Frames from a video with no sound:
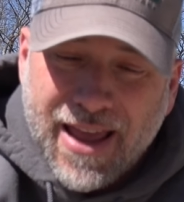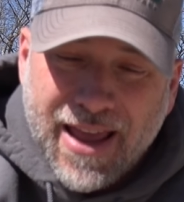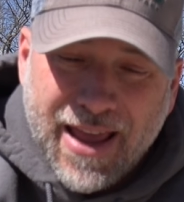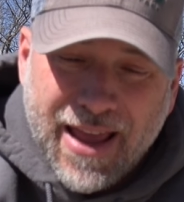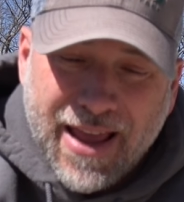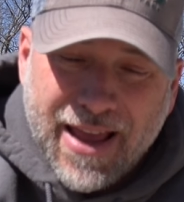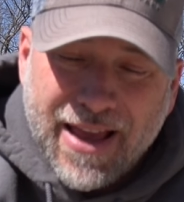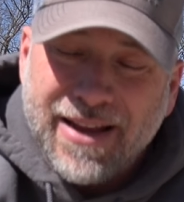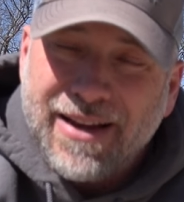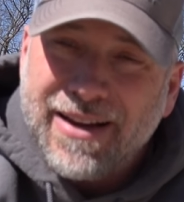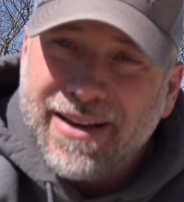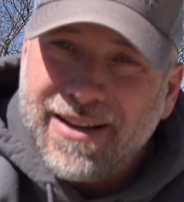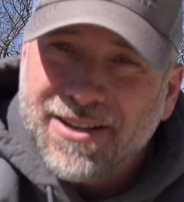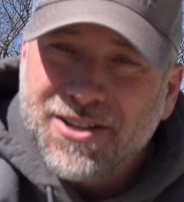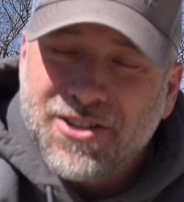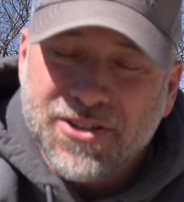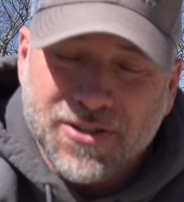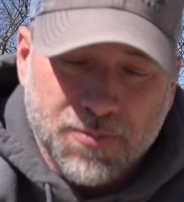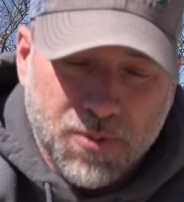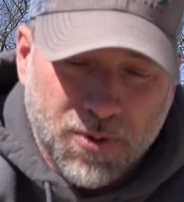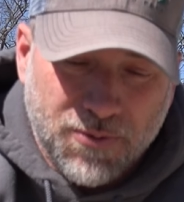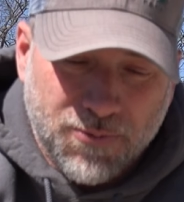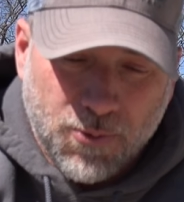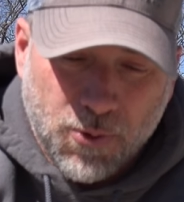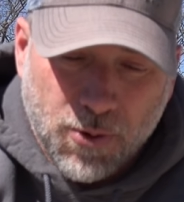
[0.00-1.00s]
and it just
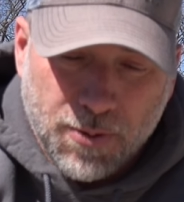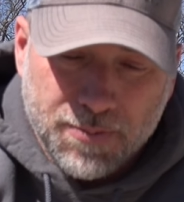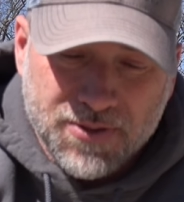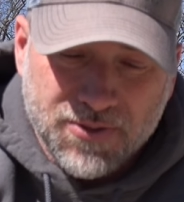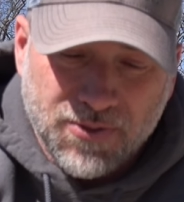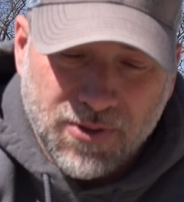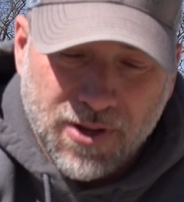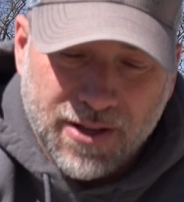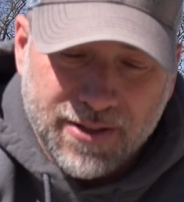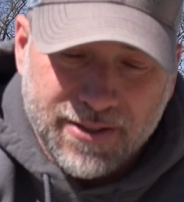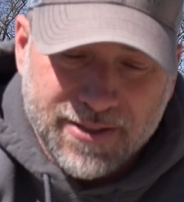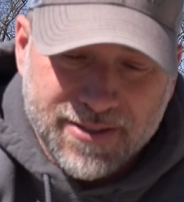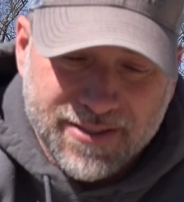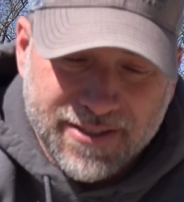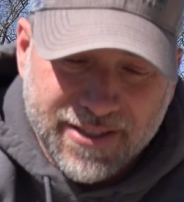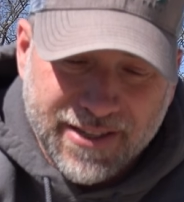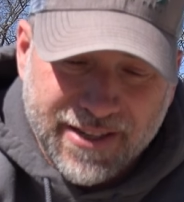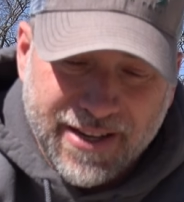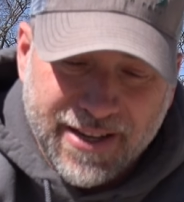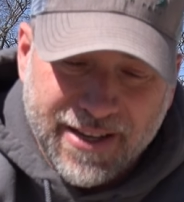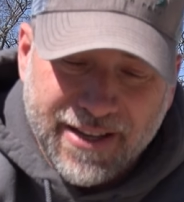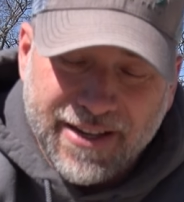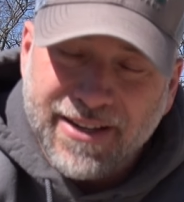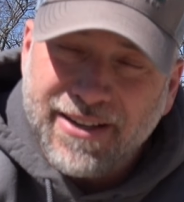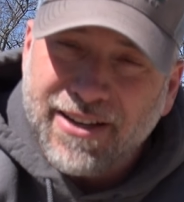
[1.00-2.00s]
performs flawlessly.
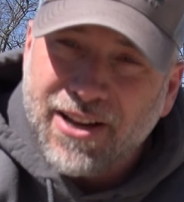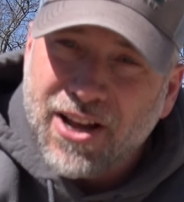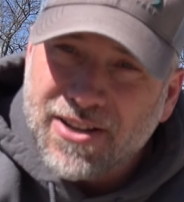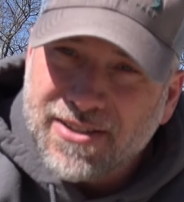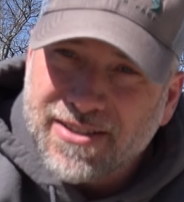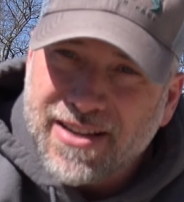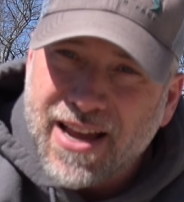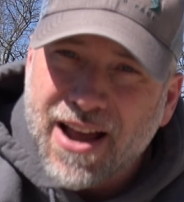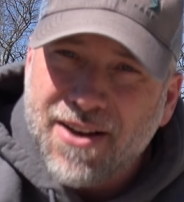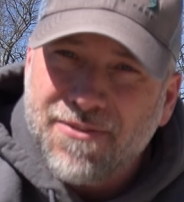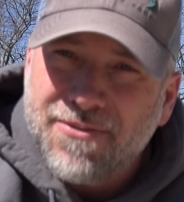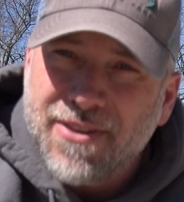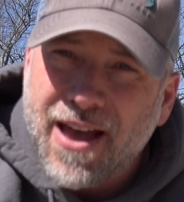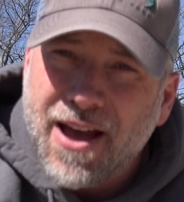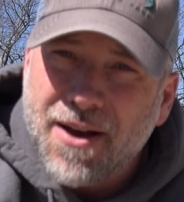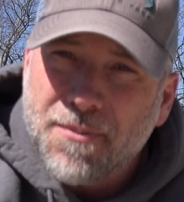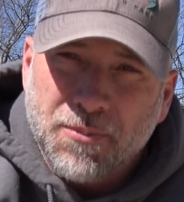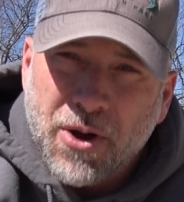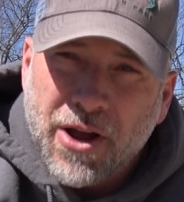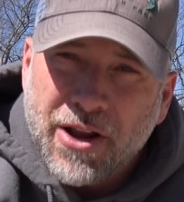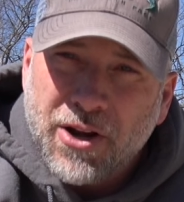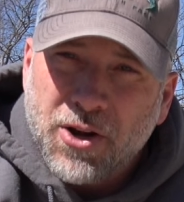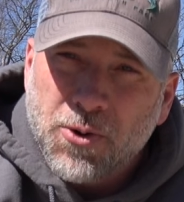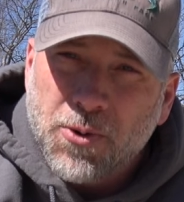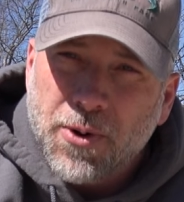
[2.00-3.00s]
It, does have that
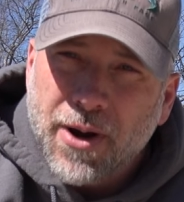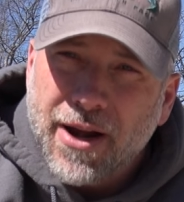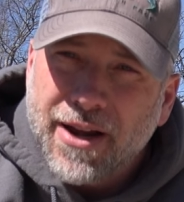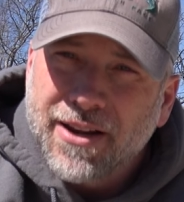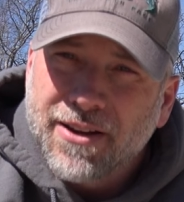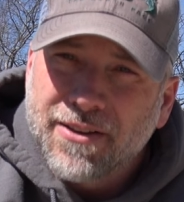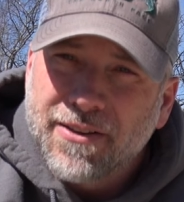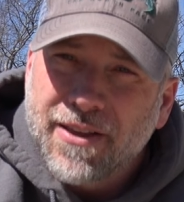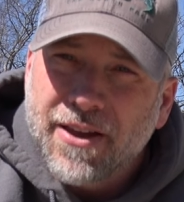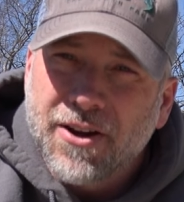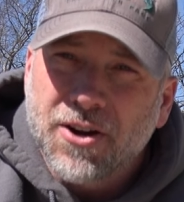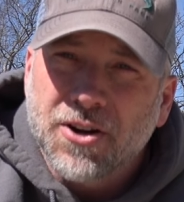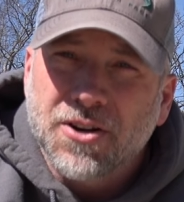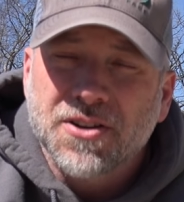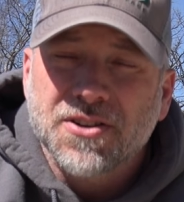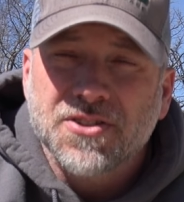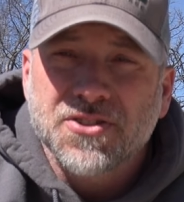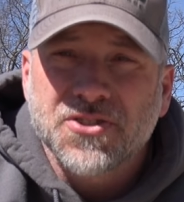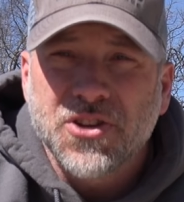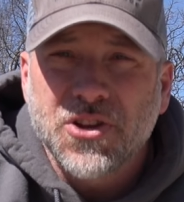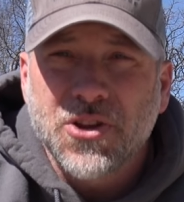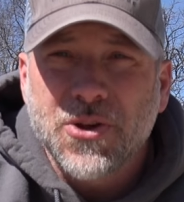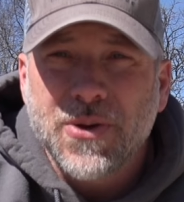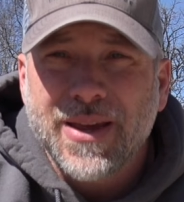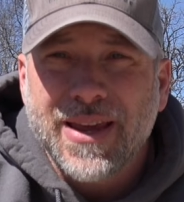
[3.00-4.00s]
microregulator,
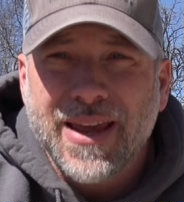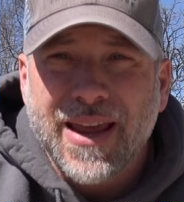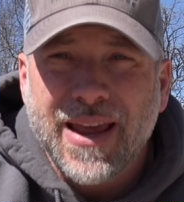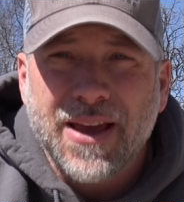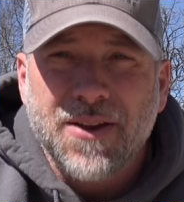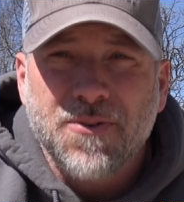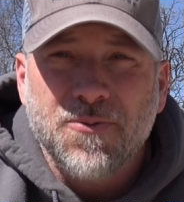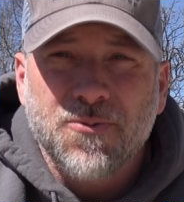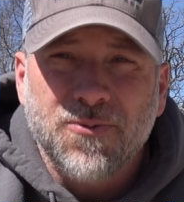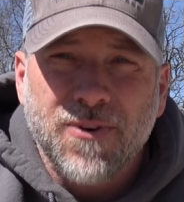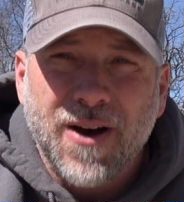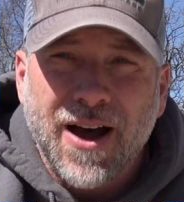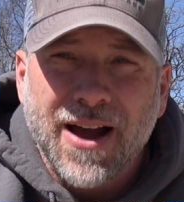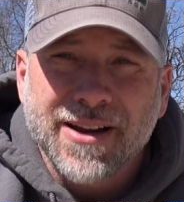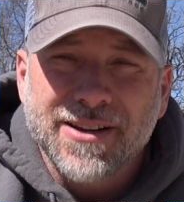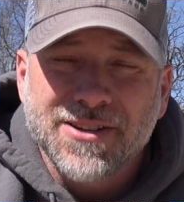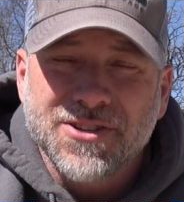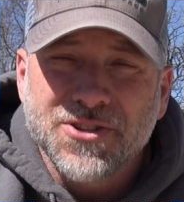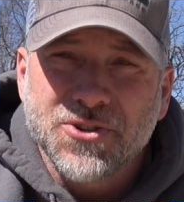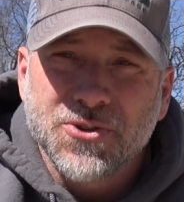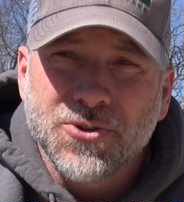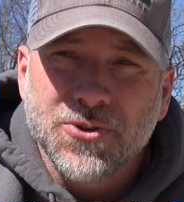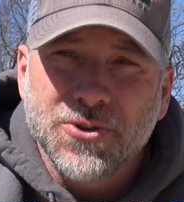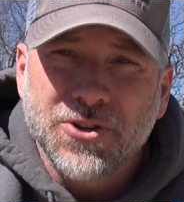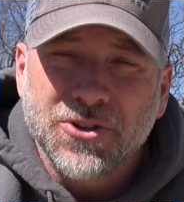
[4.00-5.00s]
so you can fine
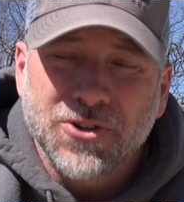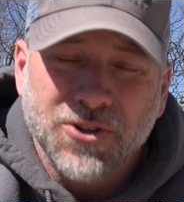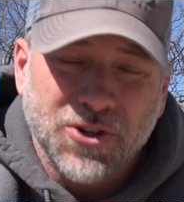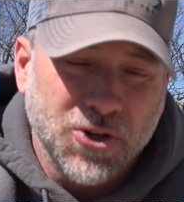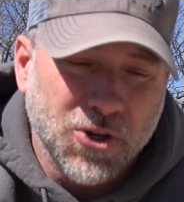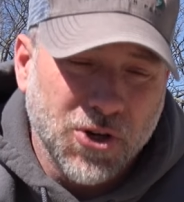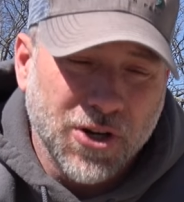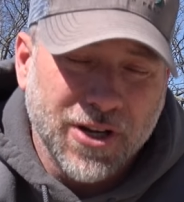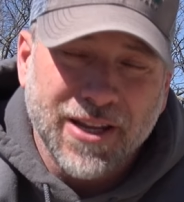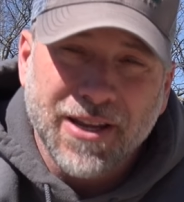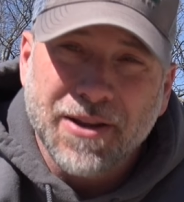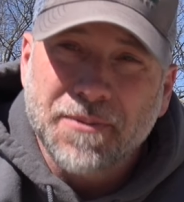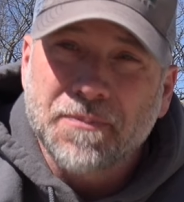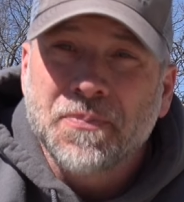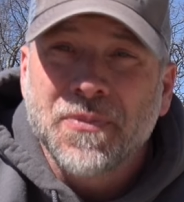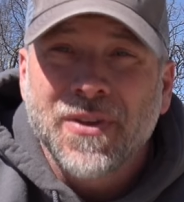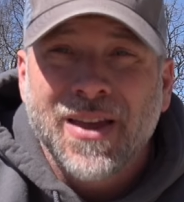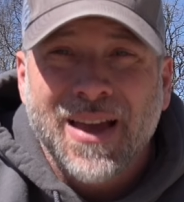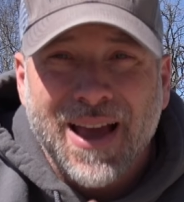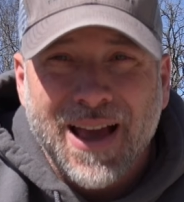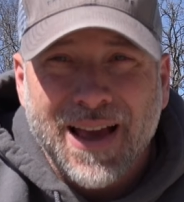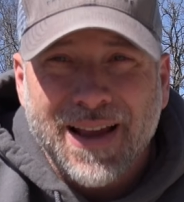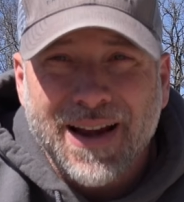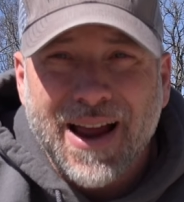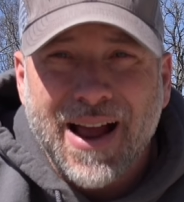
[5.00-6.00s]
tune your cooking
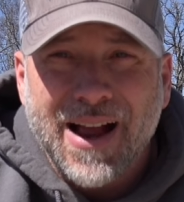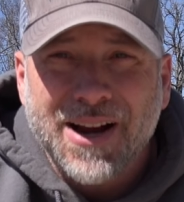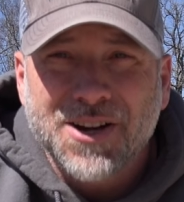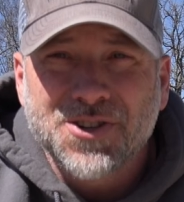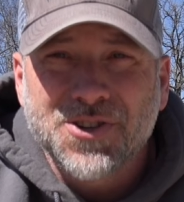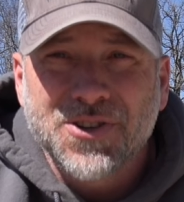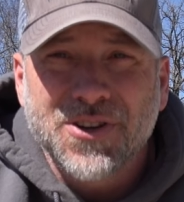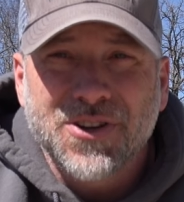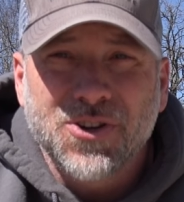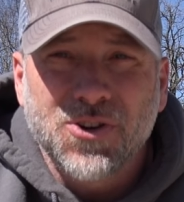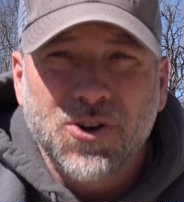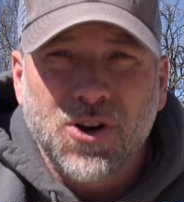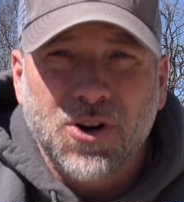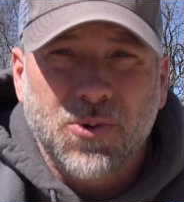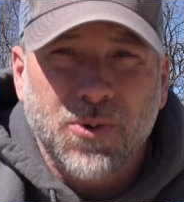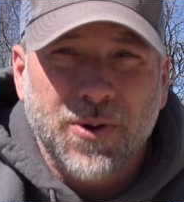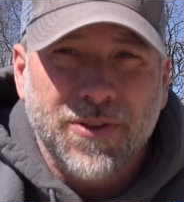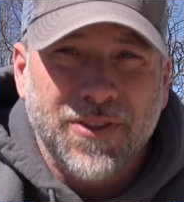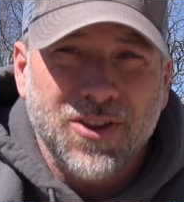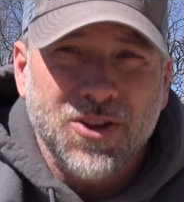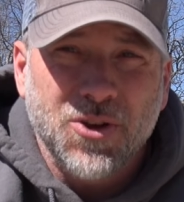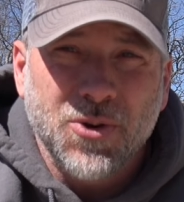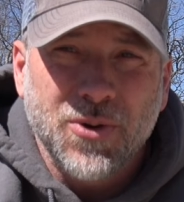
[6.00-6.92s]
and actually cook with it.